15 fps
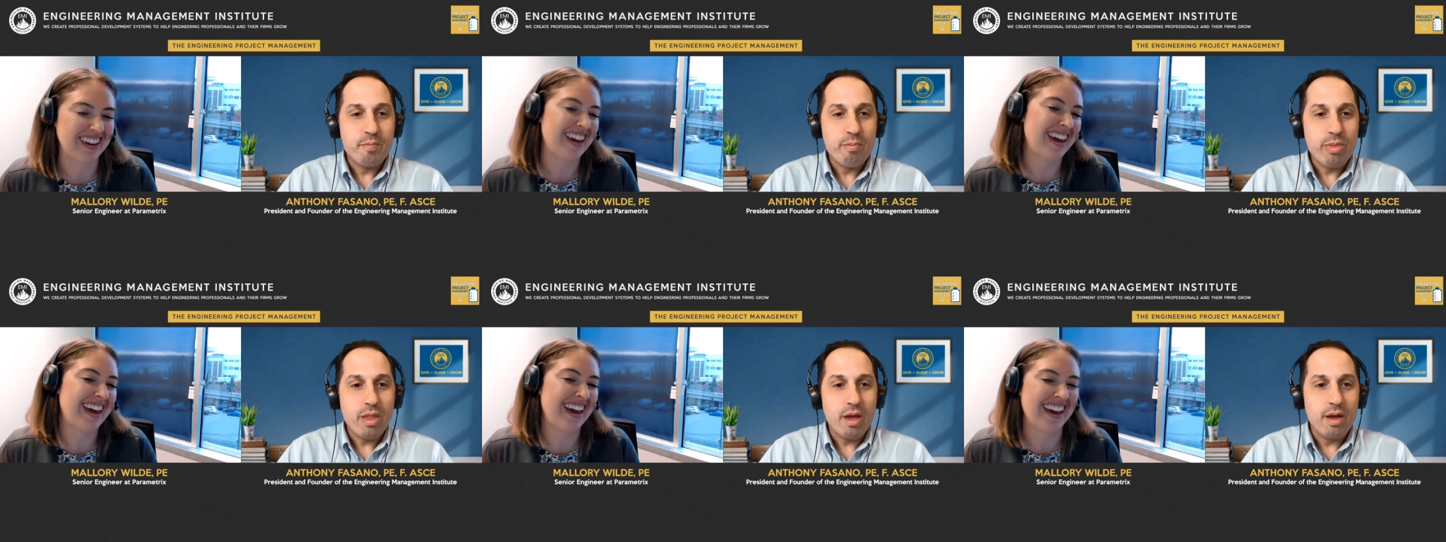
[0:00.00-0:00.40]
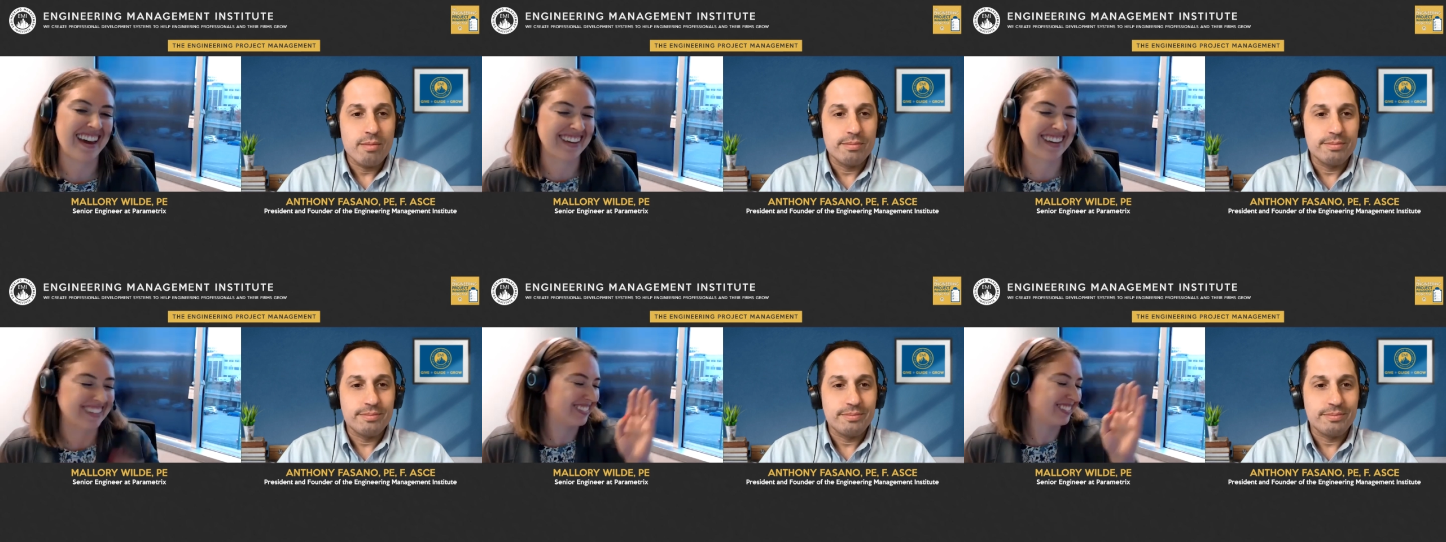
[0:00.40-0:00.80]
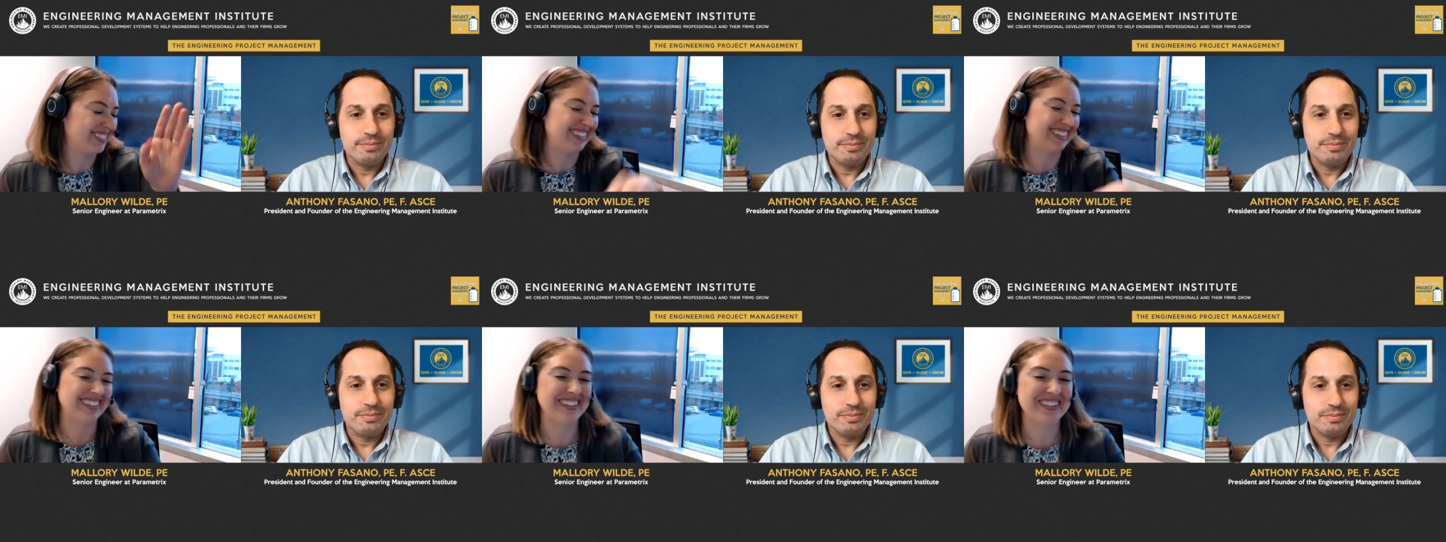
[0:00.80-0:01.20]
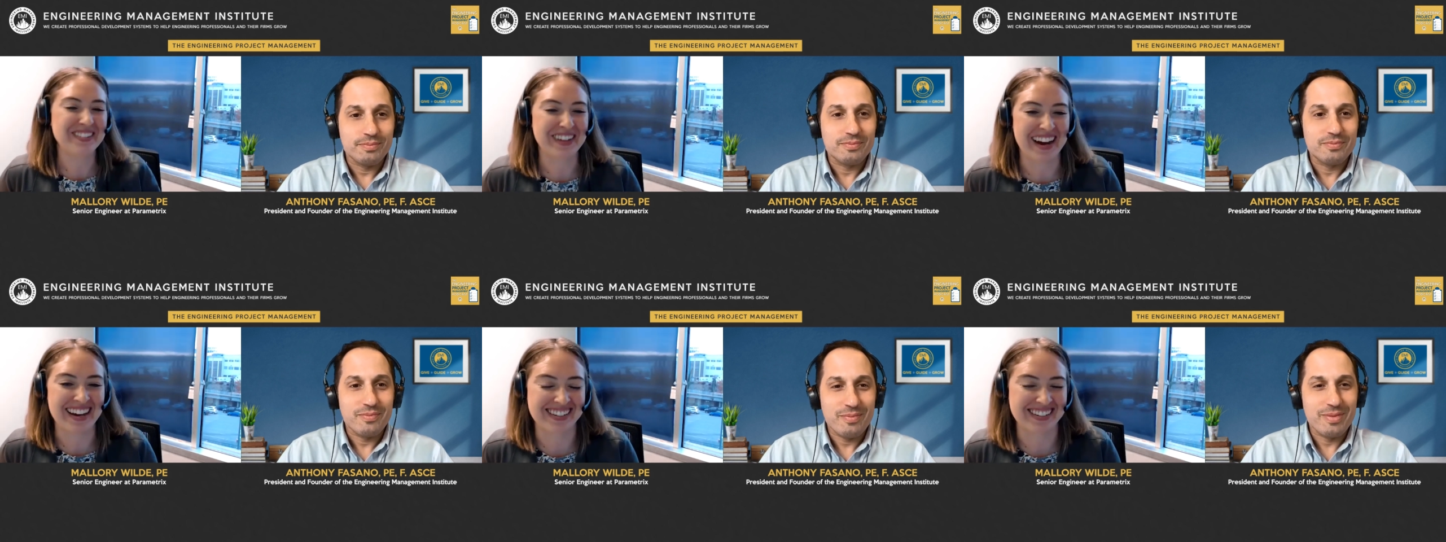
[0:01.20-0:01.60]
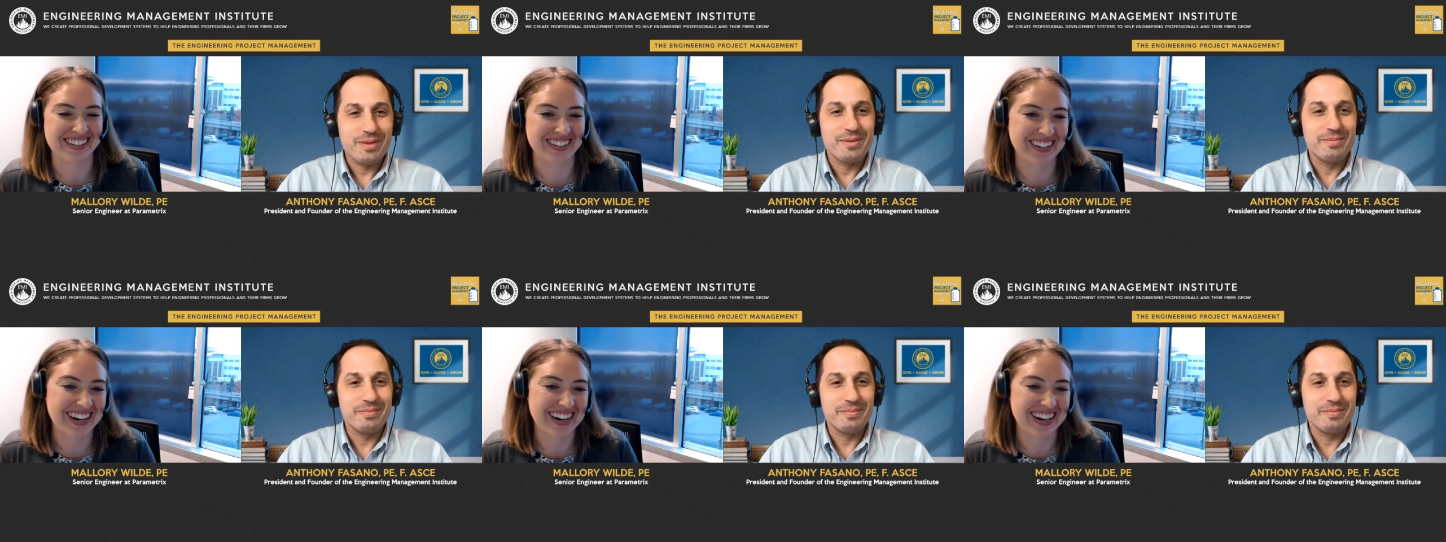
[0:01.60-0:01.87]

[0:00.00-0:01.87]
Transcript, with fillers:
Speaker 1: eh, you guys are